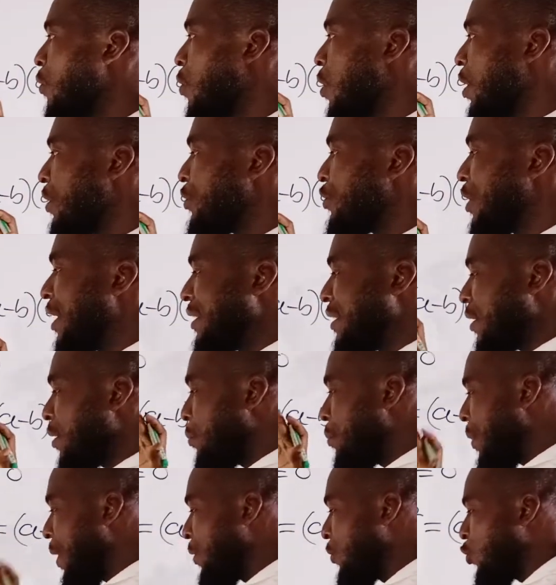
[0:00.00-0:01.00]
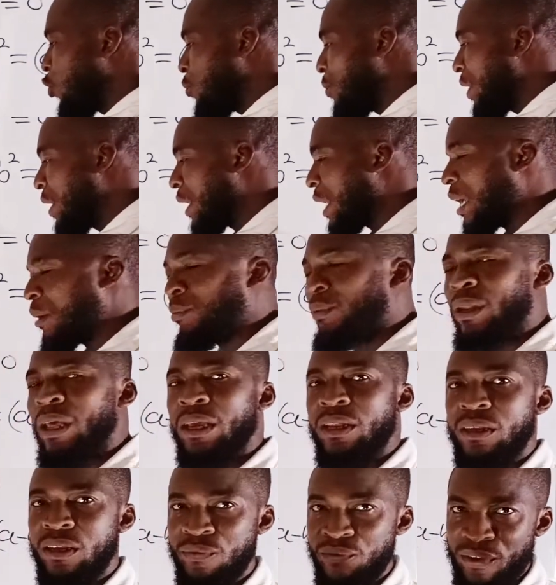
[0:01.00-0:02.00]
quadratic binomial
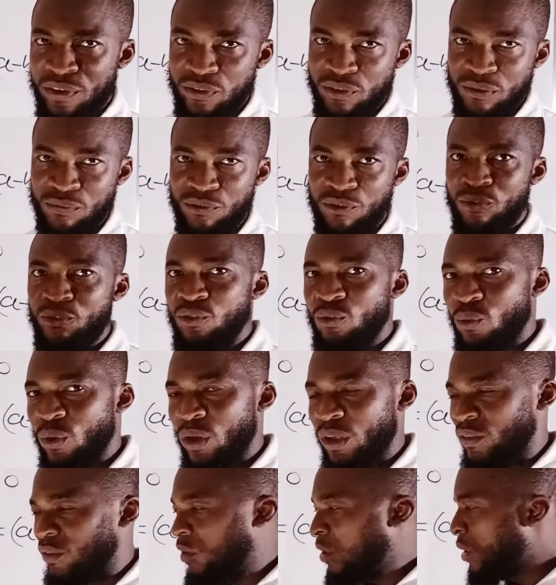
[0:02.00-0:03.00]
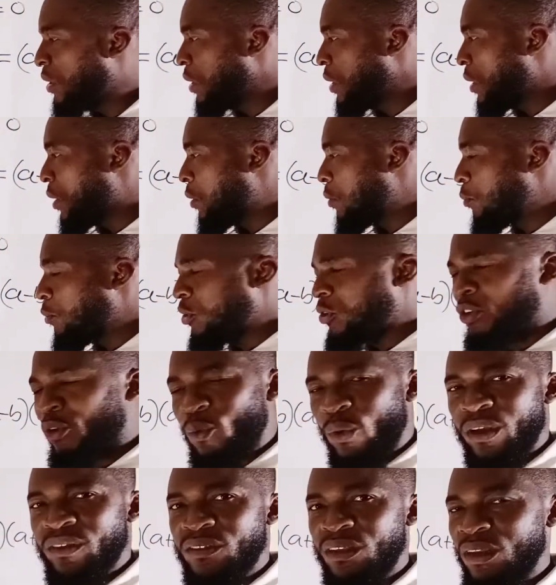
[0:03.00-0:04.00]
applying difference of two squares. But the
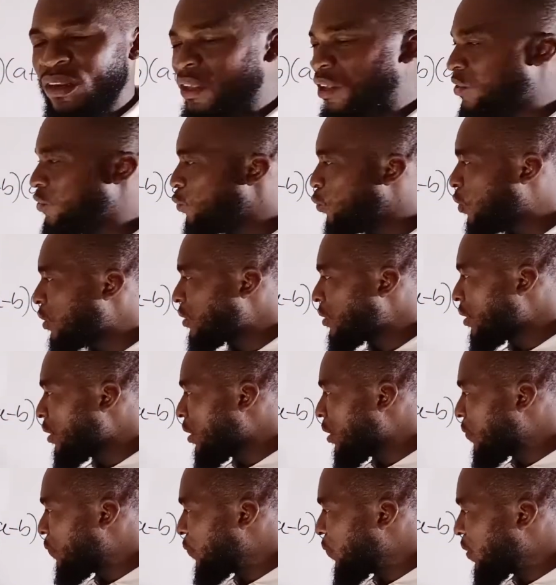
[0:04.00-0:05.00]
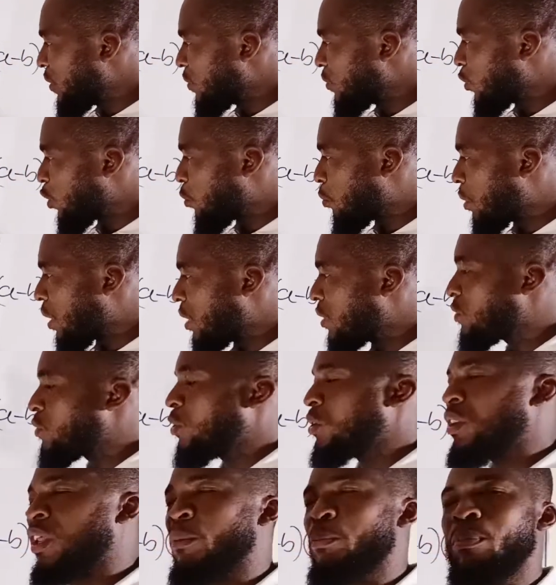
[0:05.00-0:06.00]
question is, what if this number is
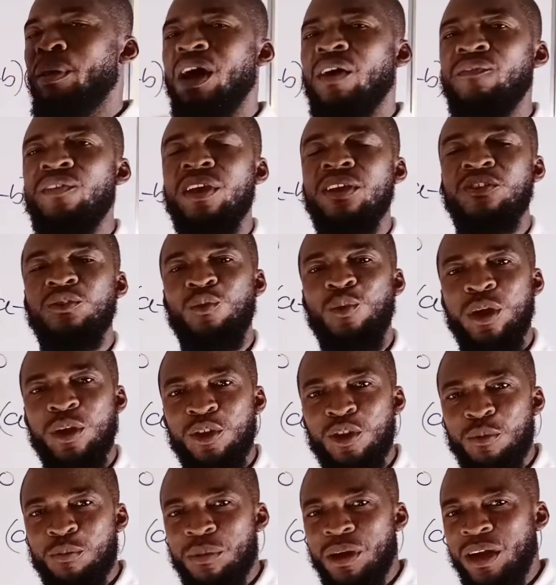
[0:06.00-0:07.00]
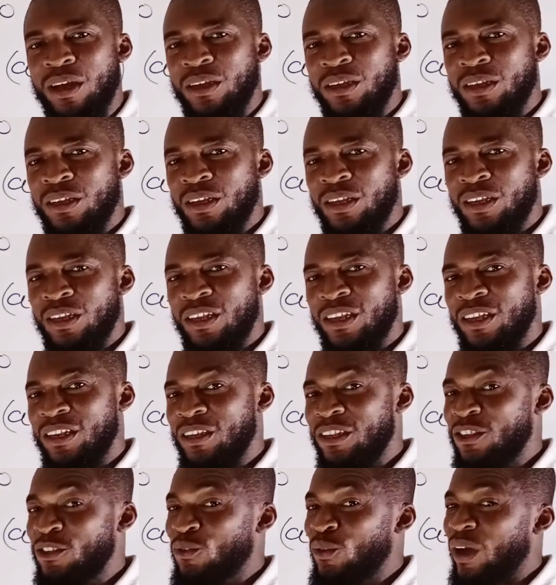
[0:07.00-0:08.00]
not a perfect square number?
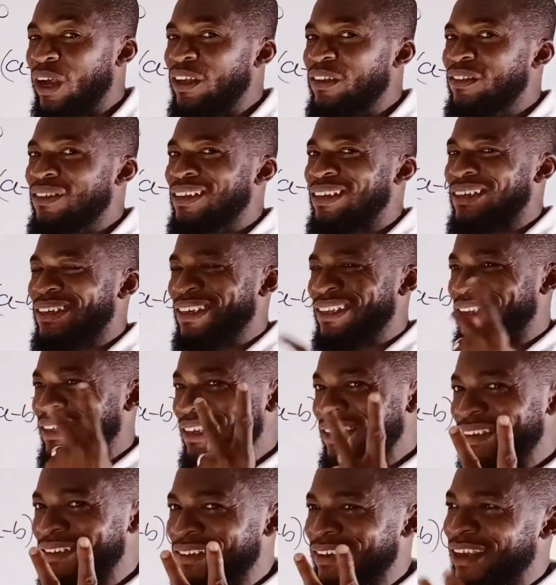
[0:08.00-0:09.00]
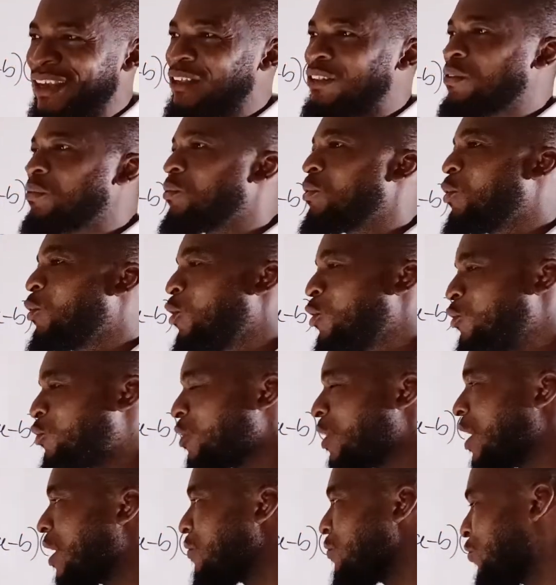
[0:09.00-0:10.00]
This is why I say in each case we're going
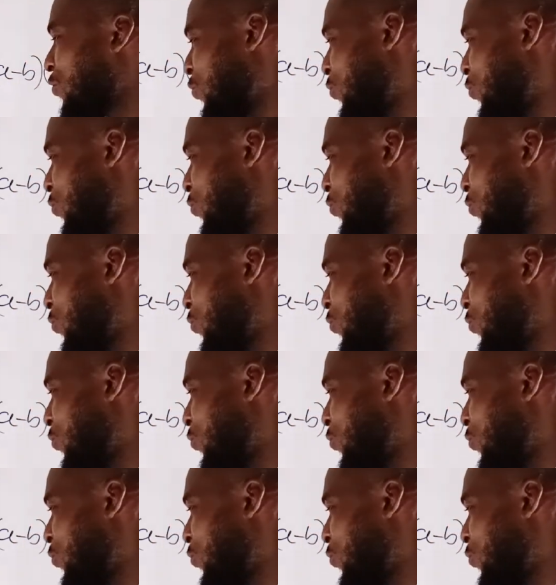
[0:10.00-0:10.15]
to have